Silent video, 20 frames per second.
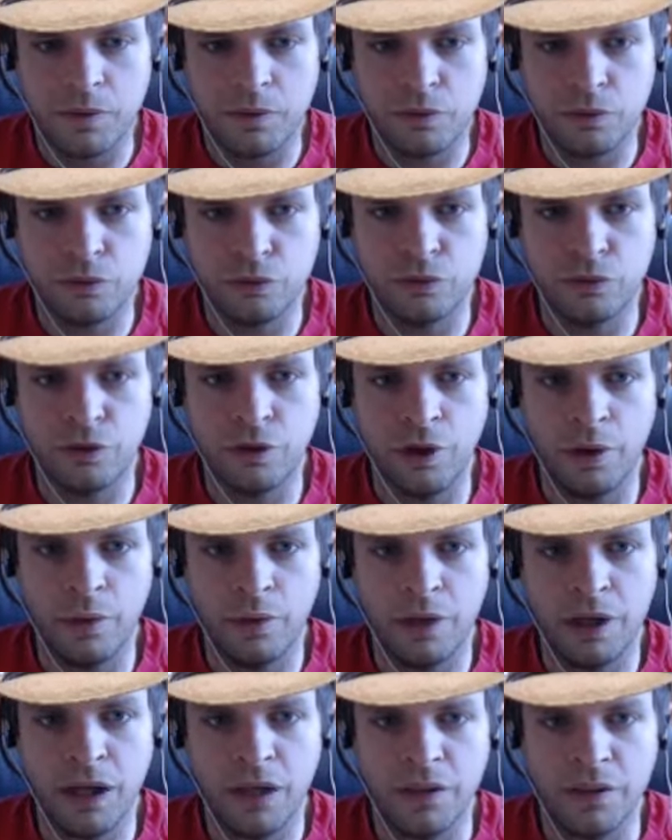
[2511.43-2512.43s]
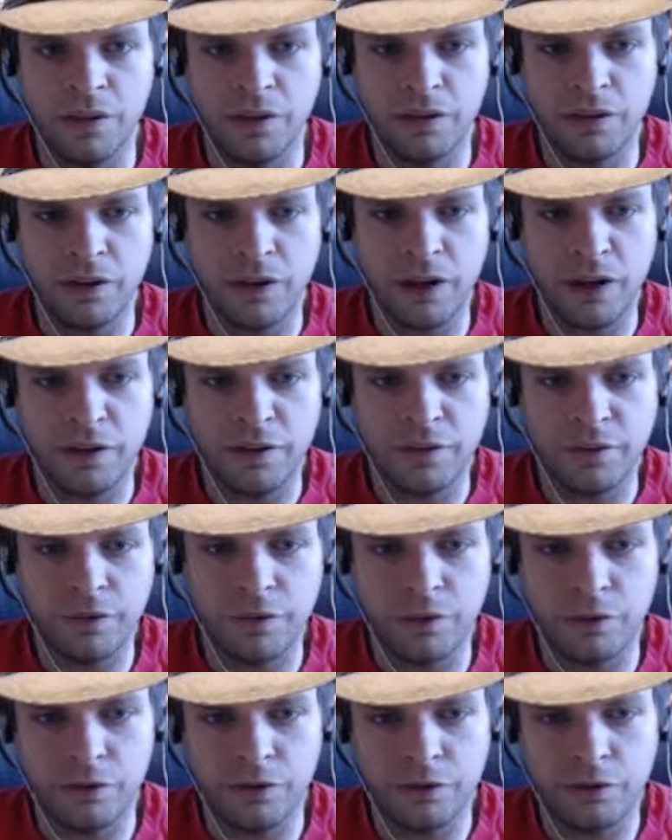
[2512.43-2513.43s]
I'm just going on this guy
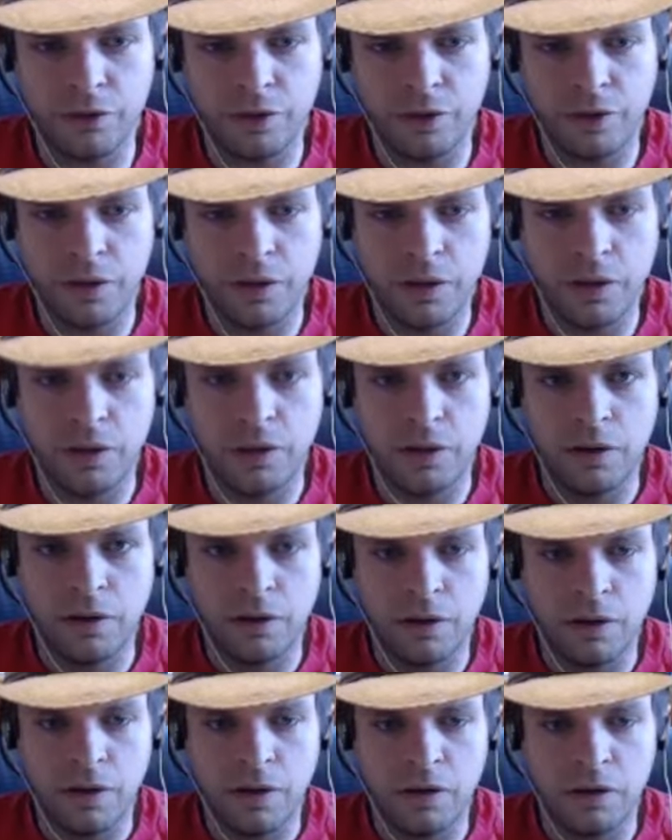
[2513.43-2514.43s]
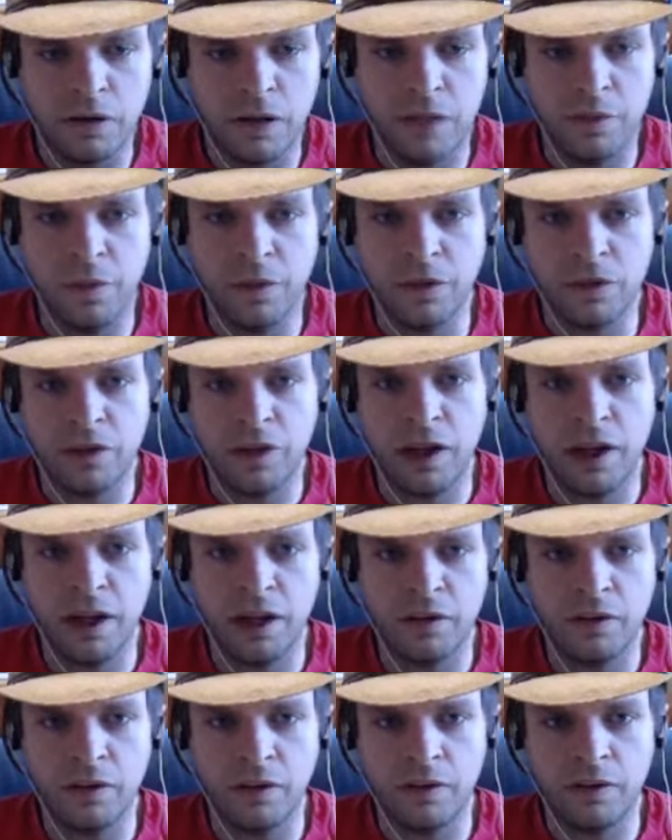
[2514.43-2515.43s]
first. Let the
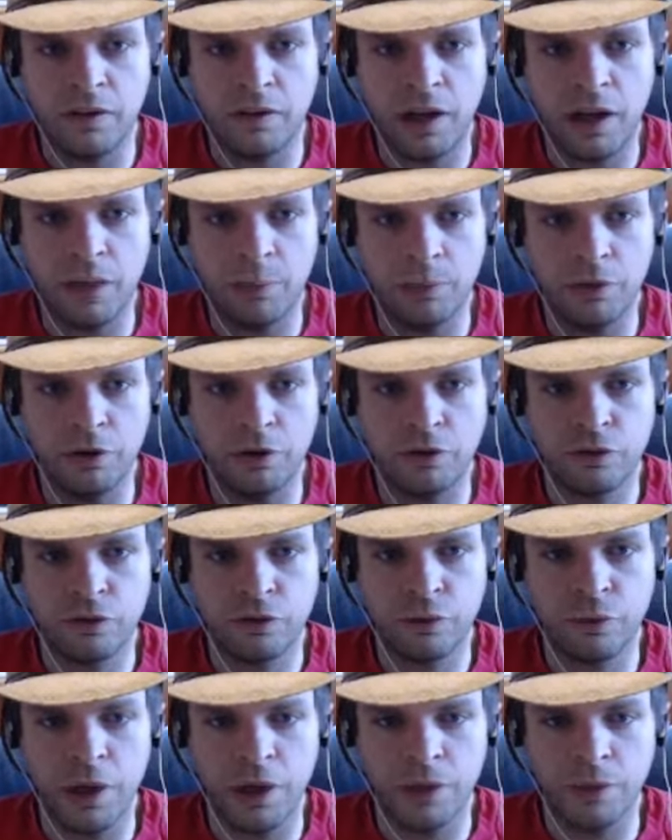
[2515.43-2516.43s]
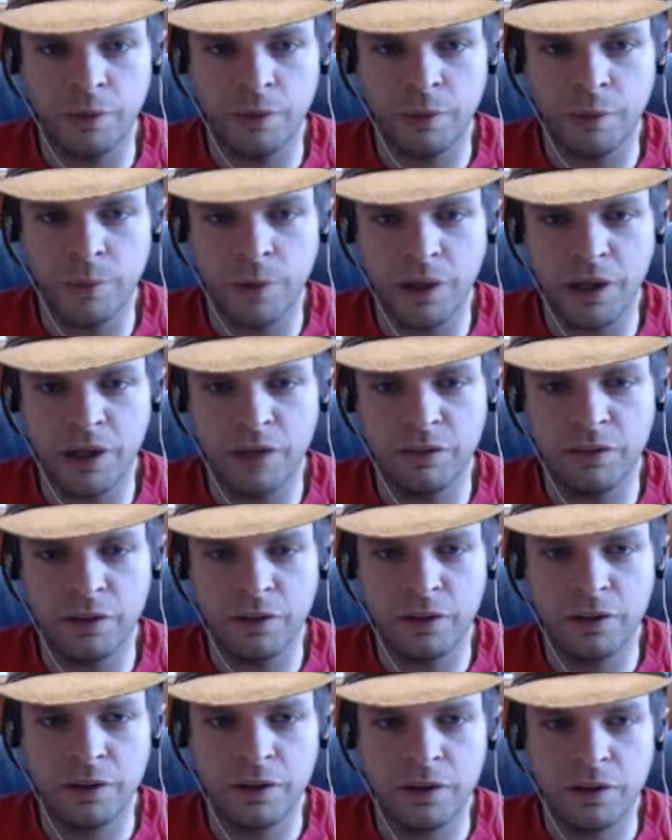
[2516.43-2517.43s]
tanks establish threat or
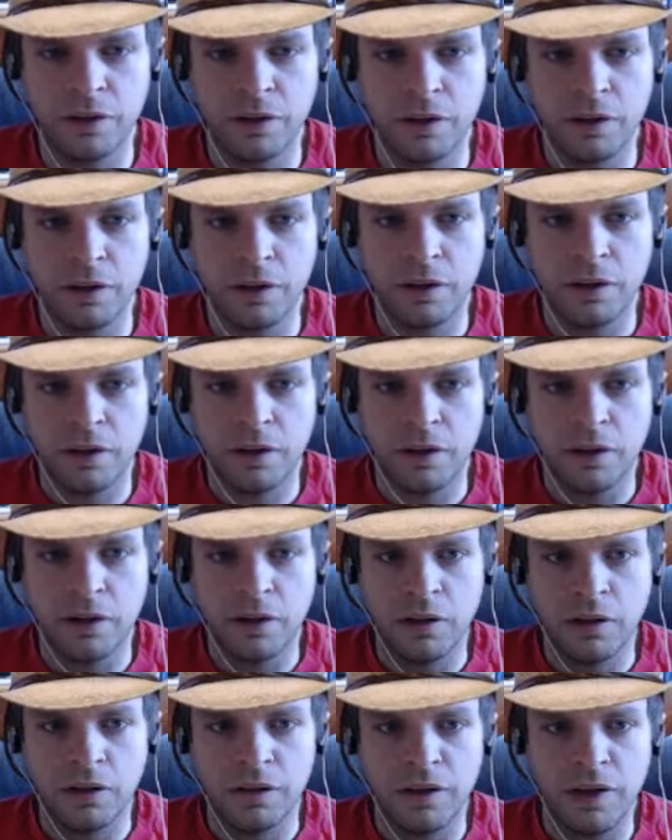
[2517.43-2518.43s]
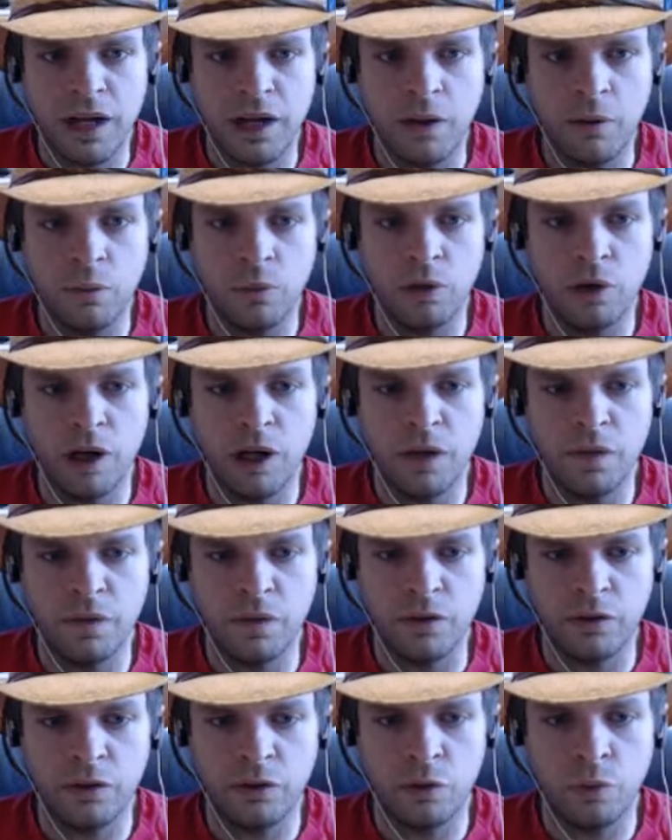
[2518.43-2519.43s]
whatever. Now we're on the
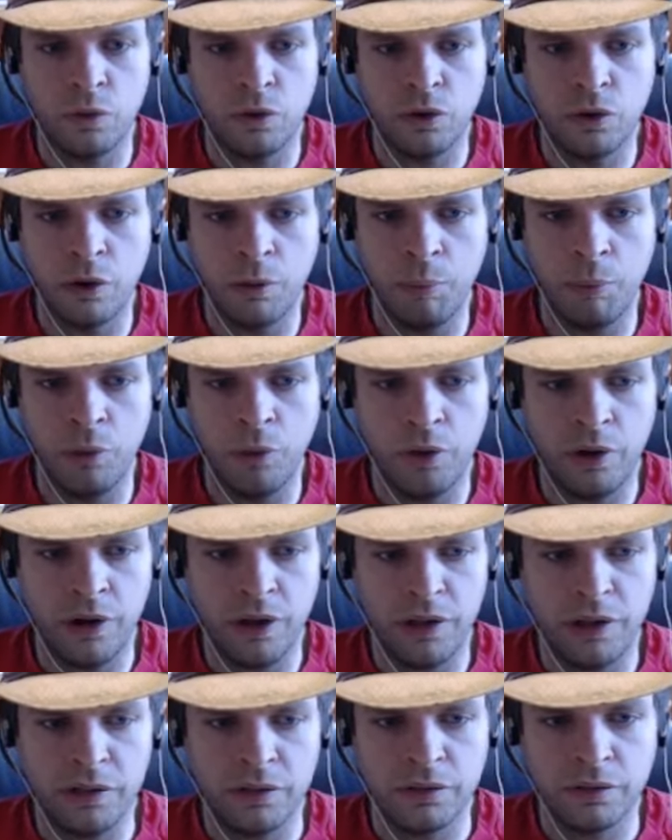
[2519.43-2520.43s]
squirrel boy.